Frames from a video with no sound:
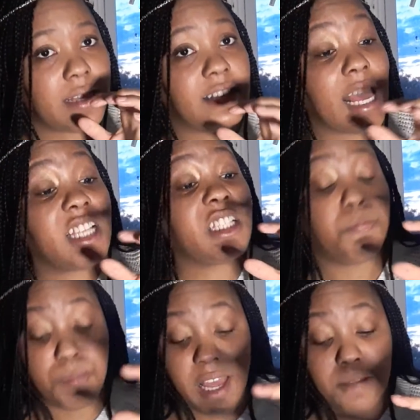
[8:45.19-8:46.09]
Like, they
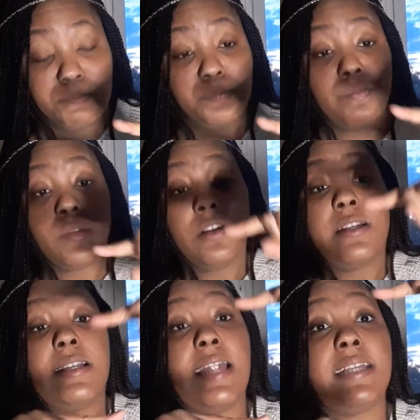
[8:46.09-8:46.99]
spit
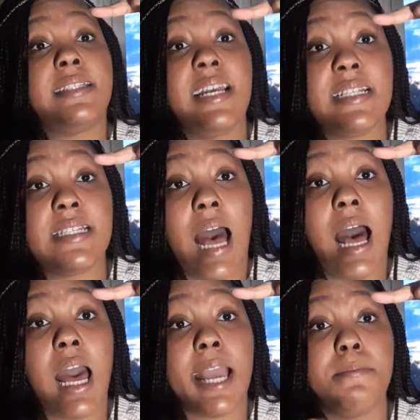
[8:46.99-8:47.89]
like 10
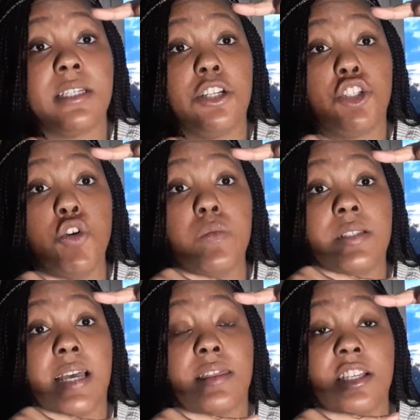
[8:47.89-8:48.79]
times and the tube was
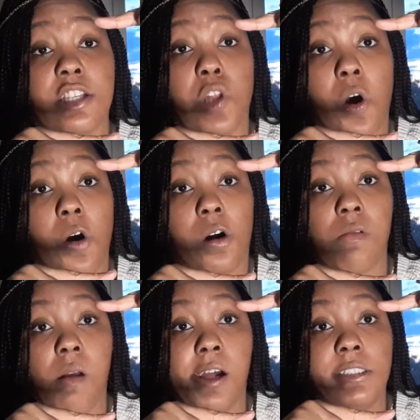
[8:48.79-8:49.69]
like this long.
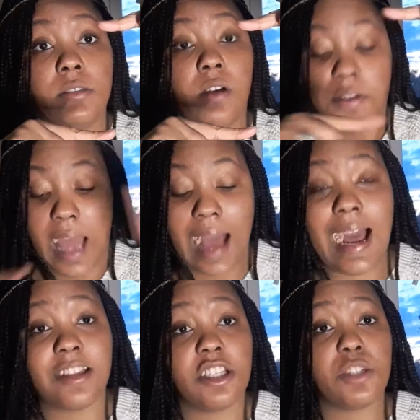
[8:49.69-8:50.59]
And I
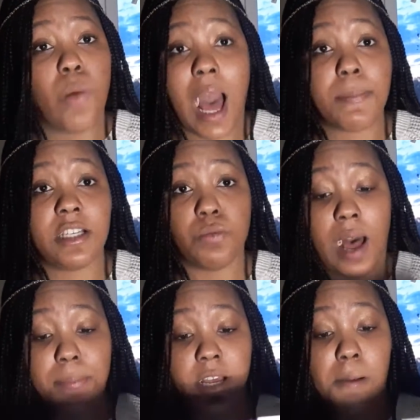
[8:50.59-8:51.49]
got the
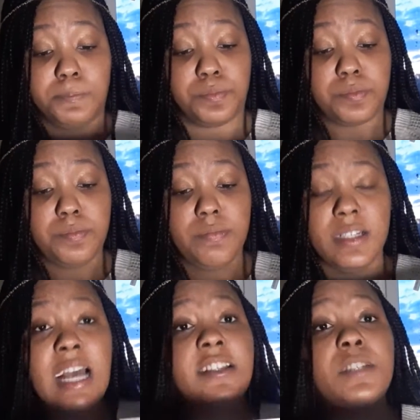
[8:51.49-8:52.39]
swabby.
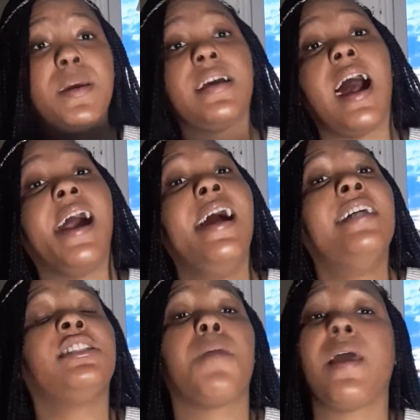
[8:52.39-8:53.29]
Not the spit kind.
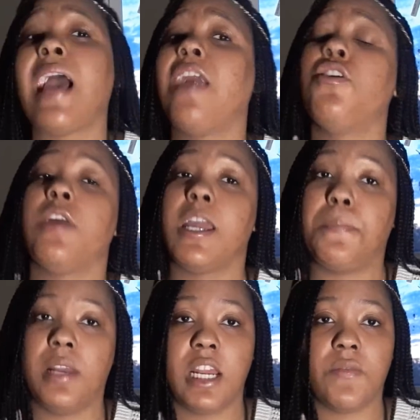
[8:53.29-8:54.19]
So I'm like, I know they ain't
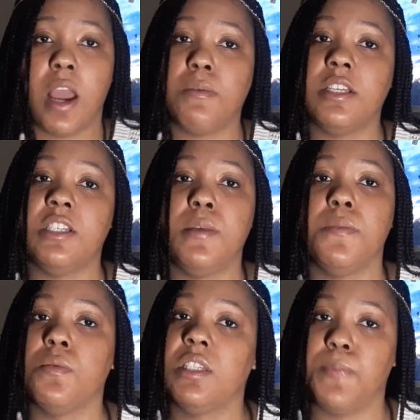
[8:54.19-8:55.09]
playing around with these
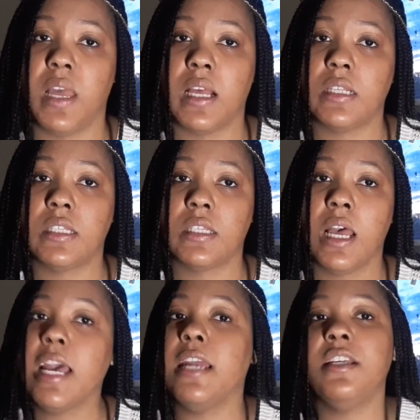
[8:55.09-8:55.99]
people's spits
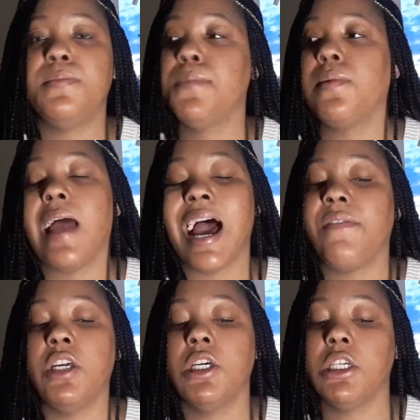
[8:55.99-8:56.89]
and these people's
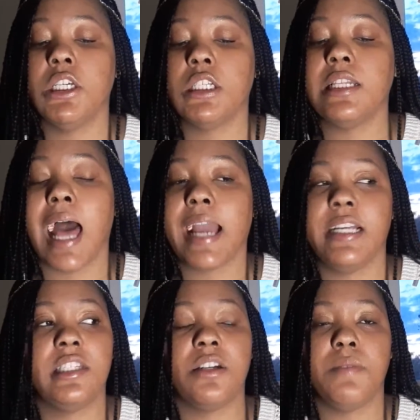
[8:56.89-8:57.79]
livelihoods
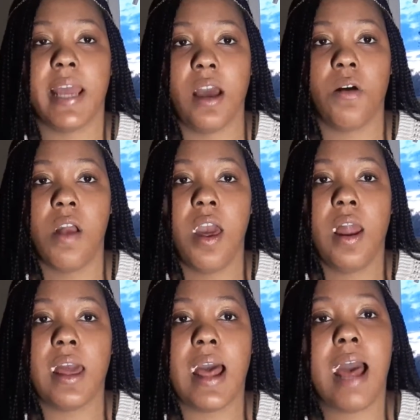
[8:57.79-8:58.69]
lying to them now.
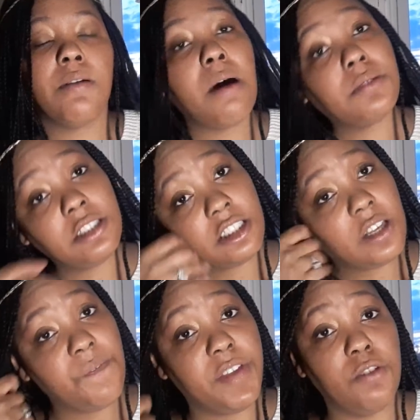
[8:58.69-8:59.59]
Like, I was just
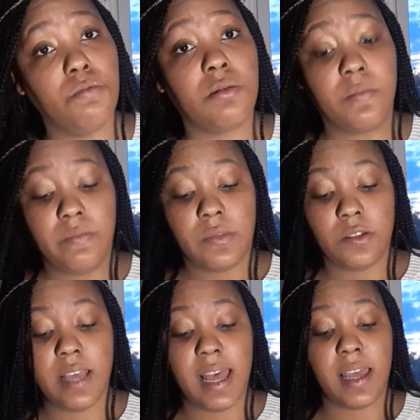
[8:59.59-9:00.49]
confused.
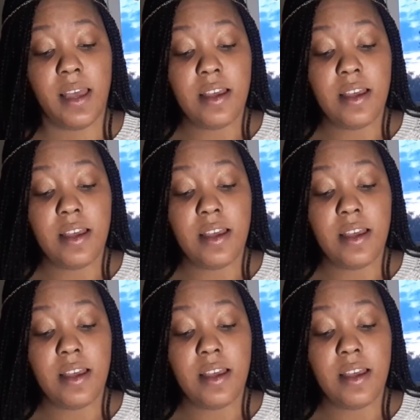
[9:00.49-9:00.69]
Okay?